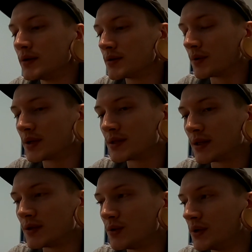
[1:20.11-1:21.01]
we're going to sit
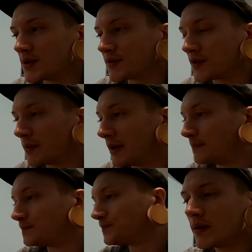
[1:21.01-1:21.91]
at 2 inches for a
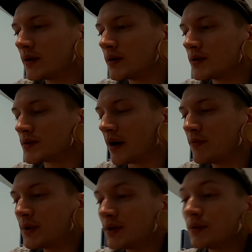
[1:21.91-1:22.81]
bit. So
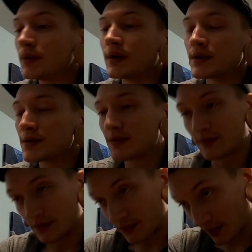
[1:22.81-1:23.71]
I've been doing
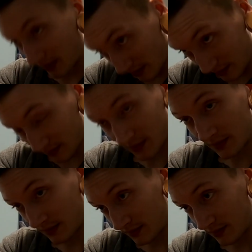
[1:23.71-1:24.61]
this for
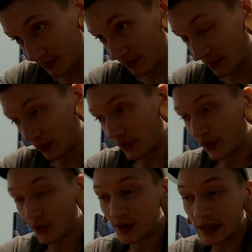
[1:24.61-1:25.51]
about
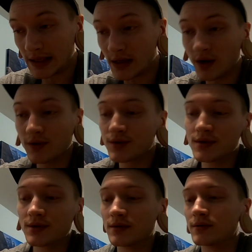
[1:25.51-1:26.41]
13
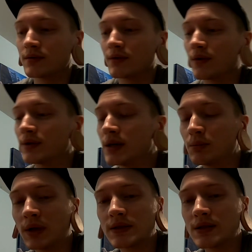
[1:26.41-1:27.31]
years, 13
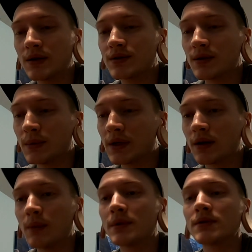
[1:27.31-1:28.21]
plus years. I've
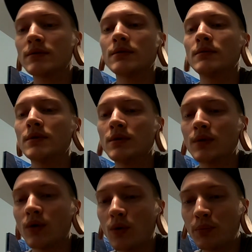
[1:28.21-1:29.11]
been
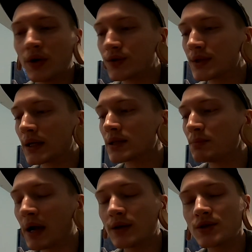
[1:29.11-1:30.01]
doing the whole piercing
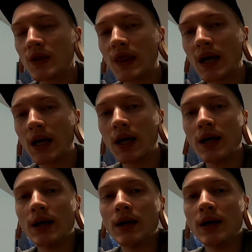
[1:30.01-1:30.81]
expansion thing.